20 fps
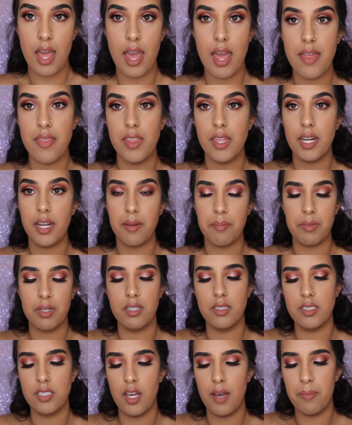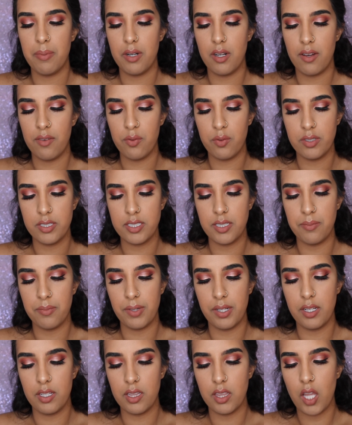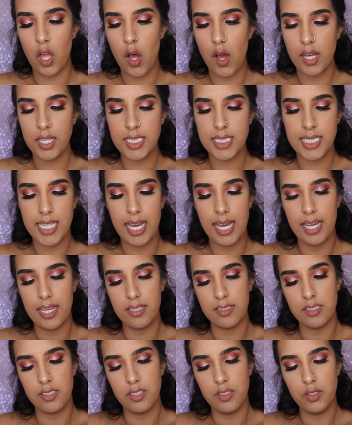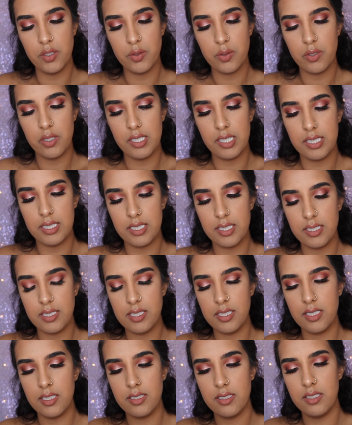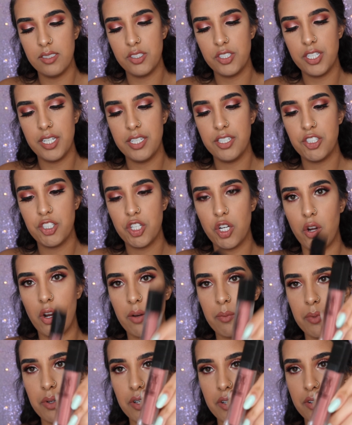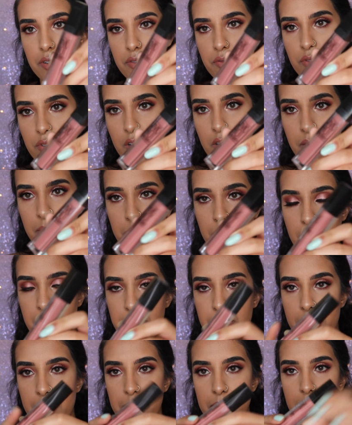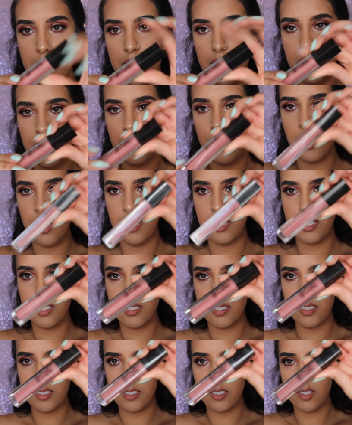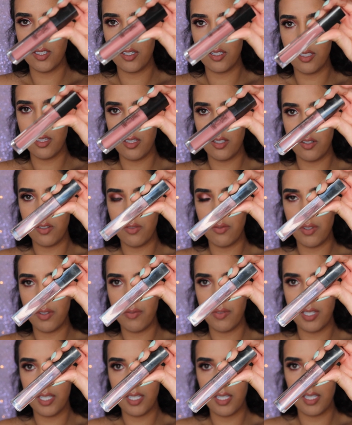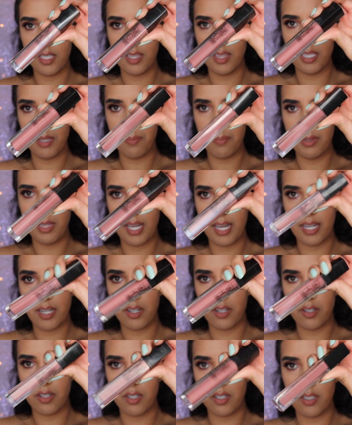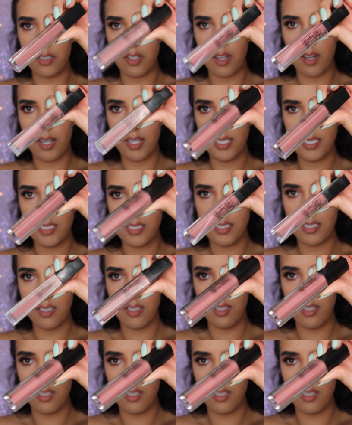And then I'm going to top it off with some gloss as usual, and this is the shade Charmer from Maybelline. This is their little vivid lip lacquer gloss.